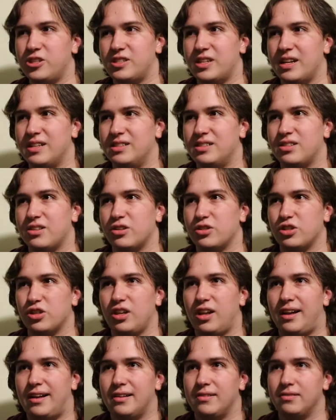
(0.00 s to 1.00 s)
since there's a
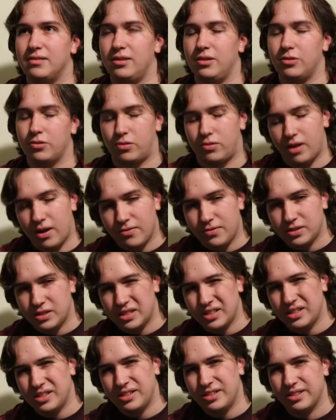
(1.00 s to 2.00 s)
lot of little
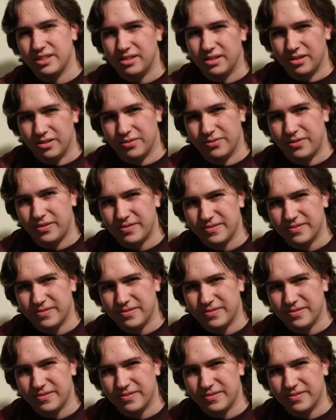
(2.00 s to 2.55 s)
crevices, little